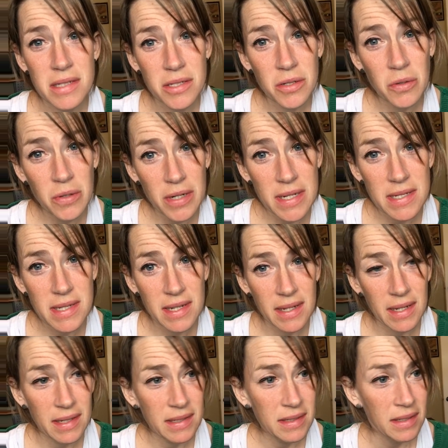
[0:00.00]
stories
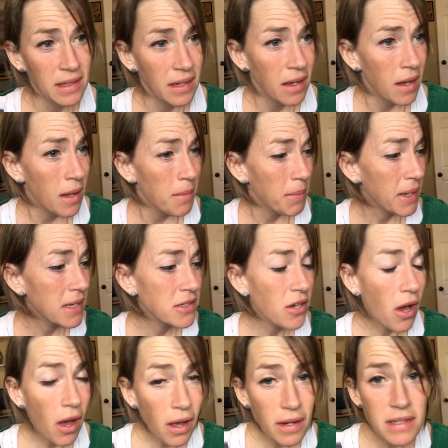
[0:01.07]
in it. But it
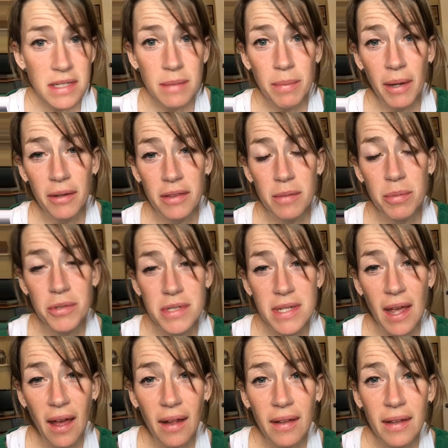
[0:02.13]
talks about the
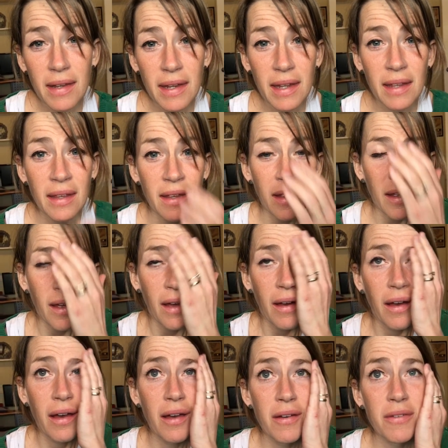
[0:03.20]
brutality
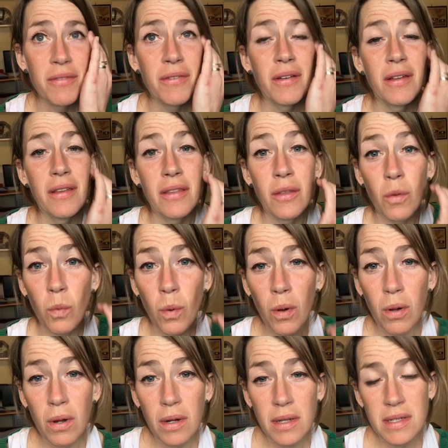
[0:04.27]
of the
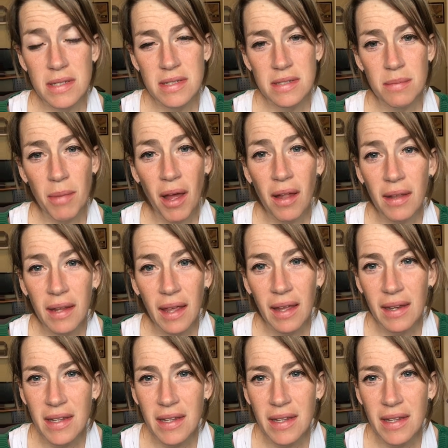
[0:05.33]
war in Somalia.